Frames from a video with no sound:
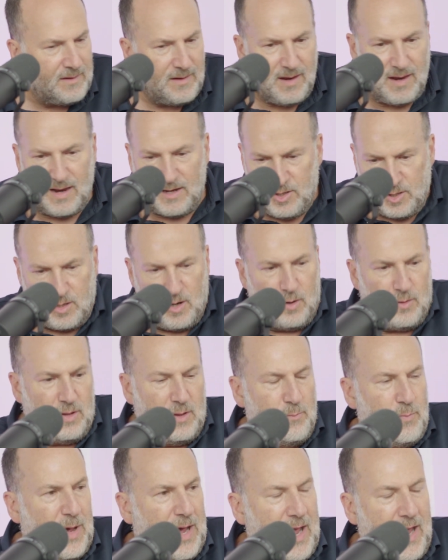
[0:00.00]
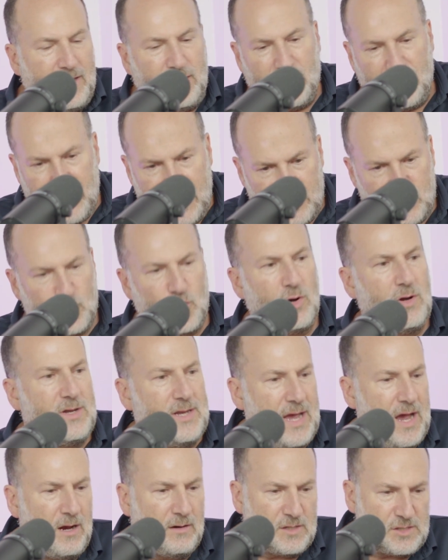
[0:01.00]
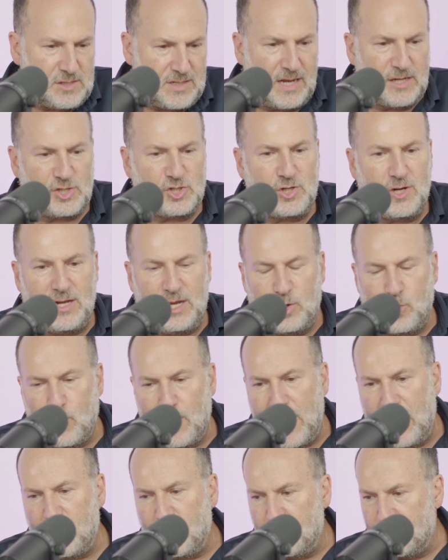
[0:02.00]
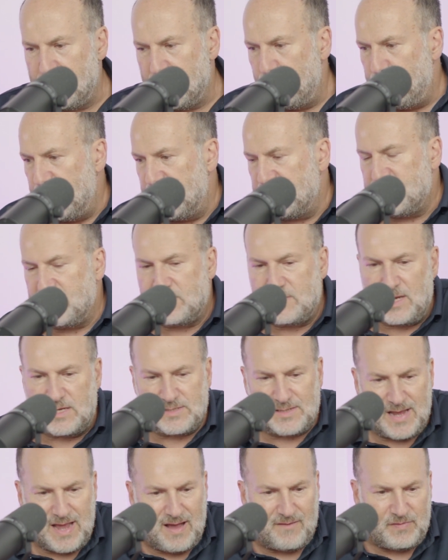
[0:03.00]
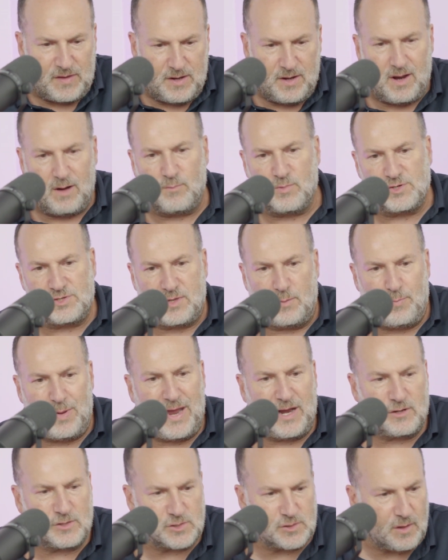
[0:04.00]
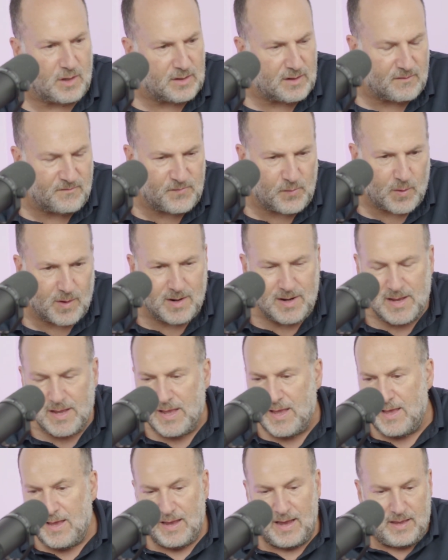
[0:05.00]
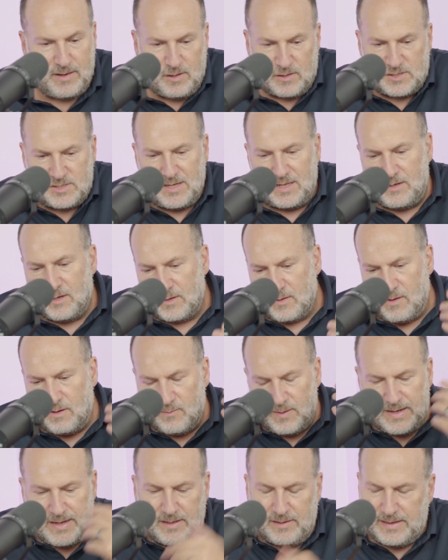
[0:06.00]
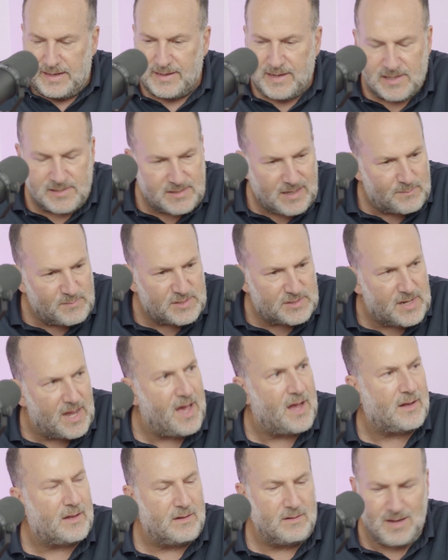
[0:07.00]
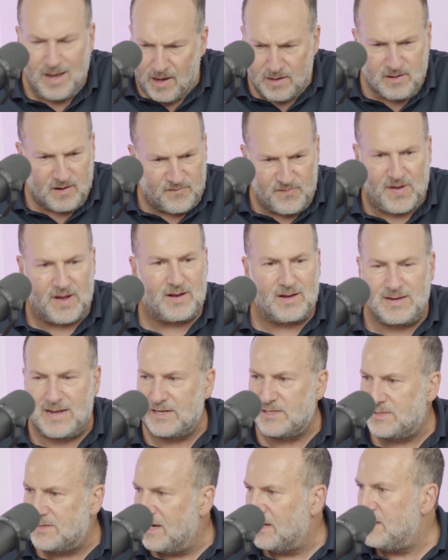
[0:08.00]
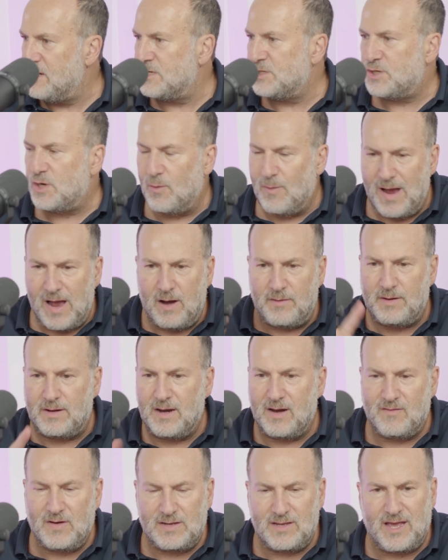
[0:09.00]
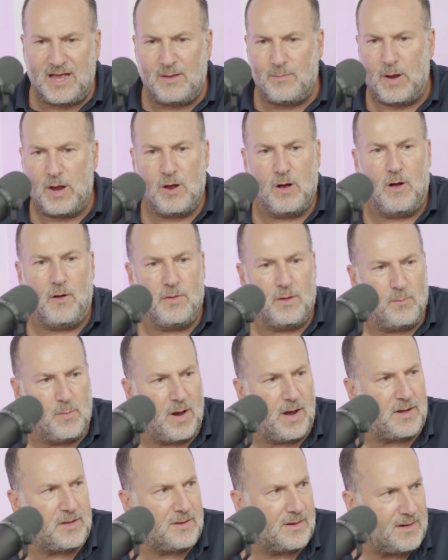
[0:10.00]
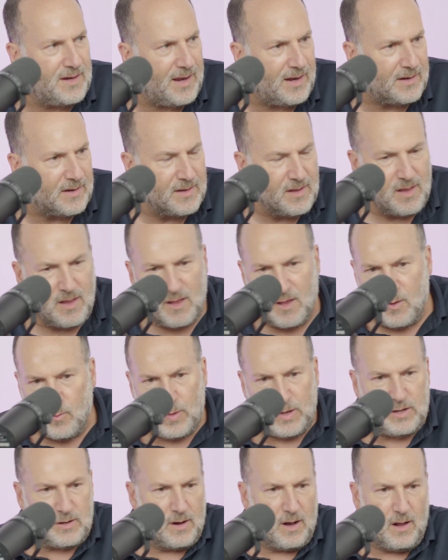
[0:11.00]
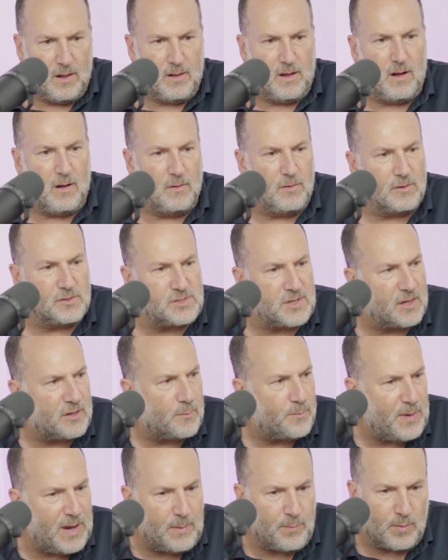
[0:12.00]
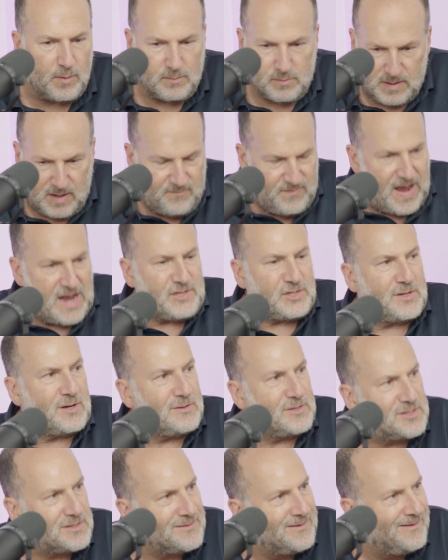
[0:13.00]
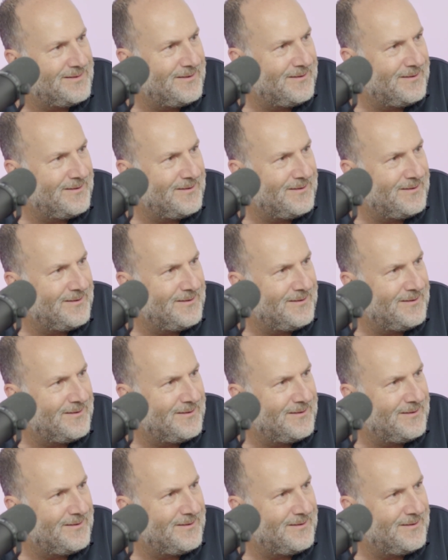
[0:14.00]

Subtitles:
And you go to the bank, you get turned down because you get shitty credit, or your business doesn't have the numbers the banker's looking for, and you're sitting there going, well, I guess I'm stuck. No, you're fucking not stuck. You're surrounded every day by all the money you need. We call all those other people investors.